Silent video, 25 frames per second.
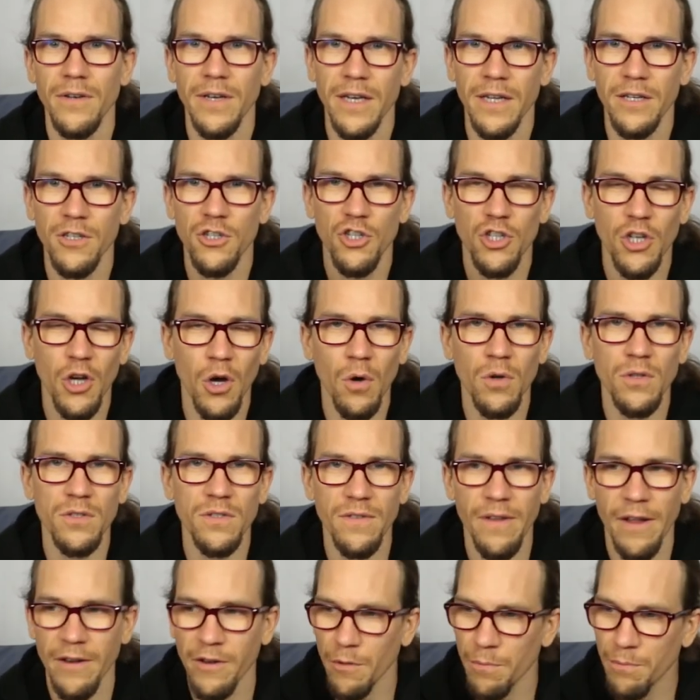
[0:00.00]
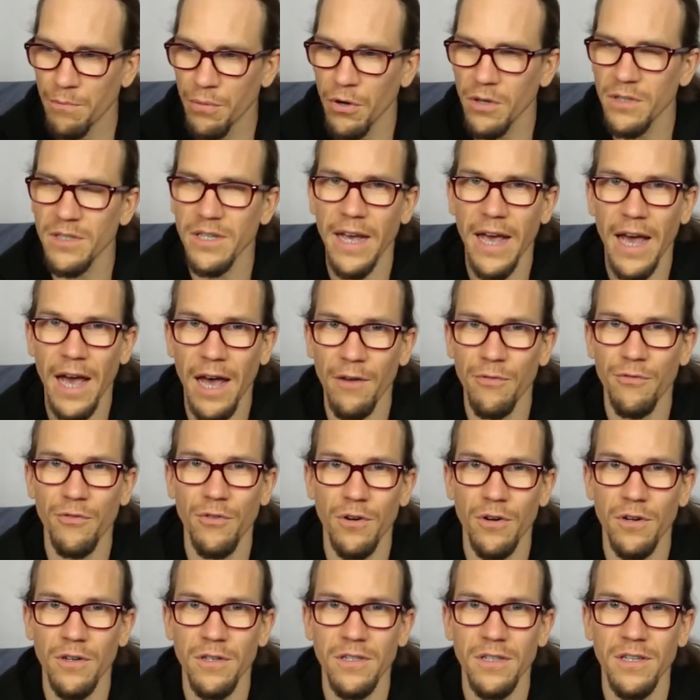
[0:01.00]
it shows that you put
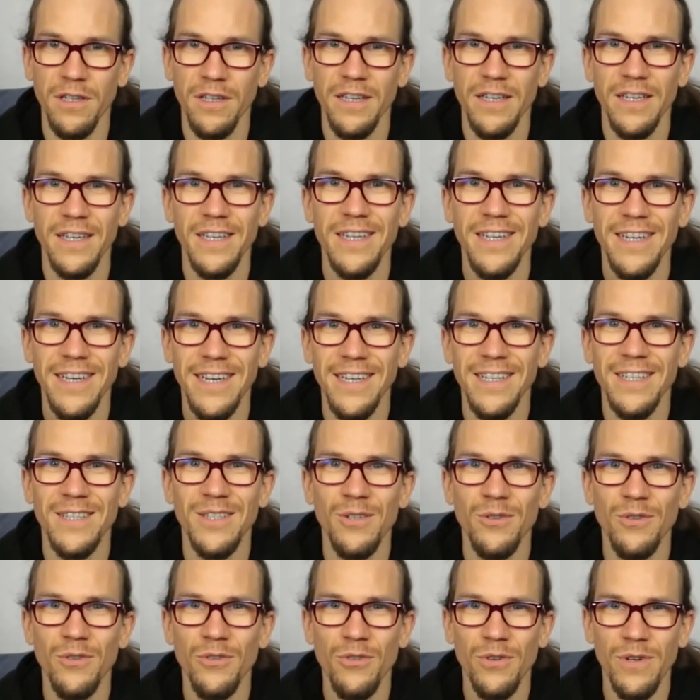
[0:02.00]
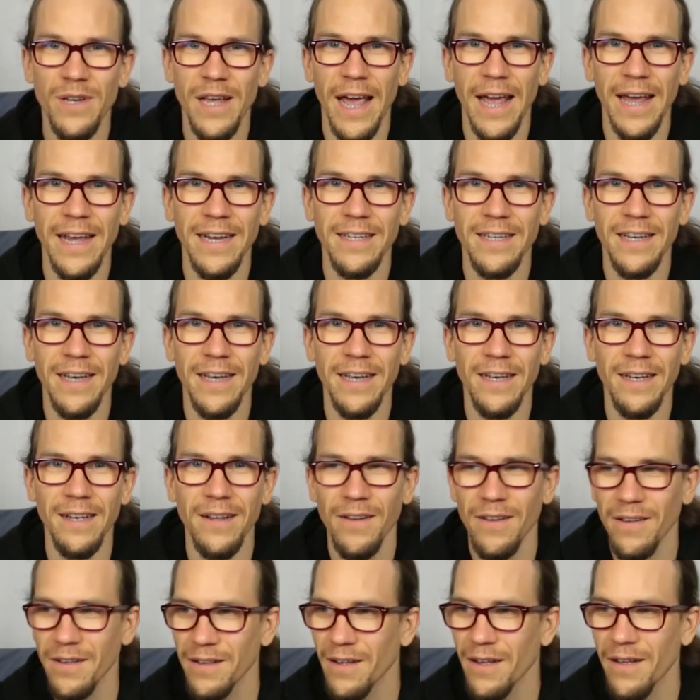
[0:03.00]
effort into
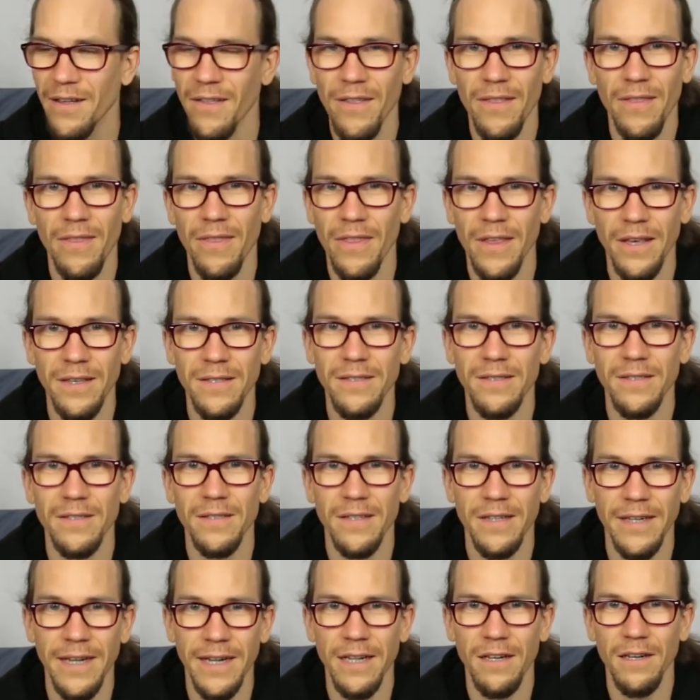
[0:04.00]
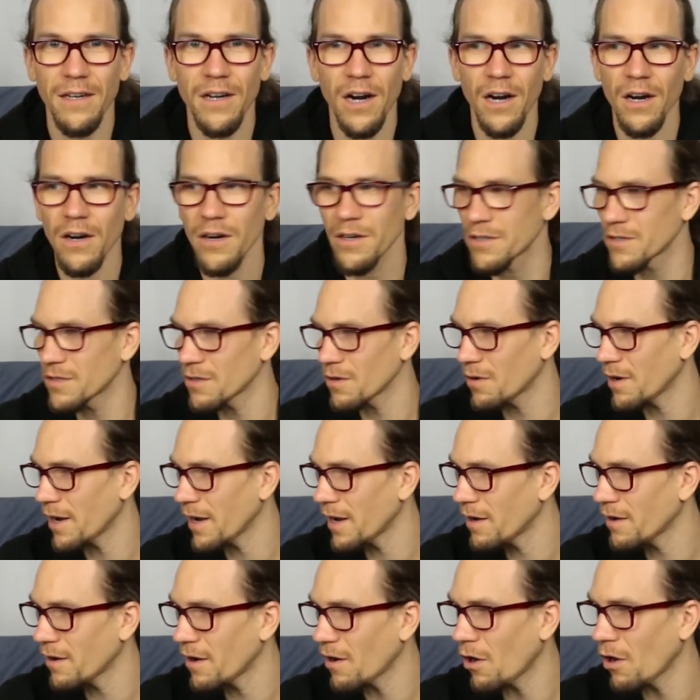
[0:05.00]
creating this little card. So
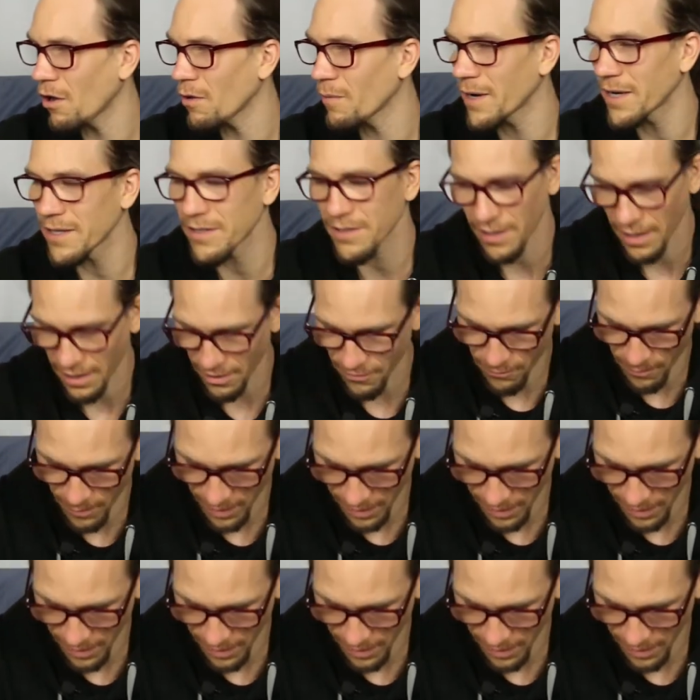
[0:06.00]
I always have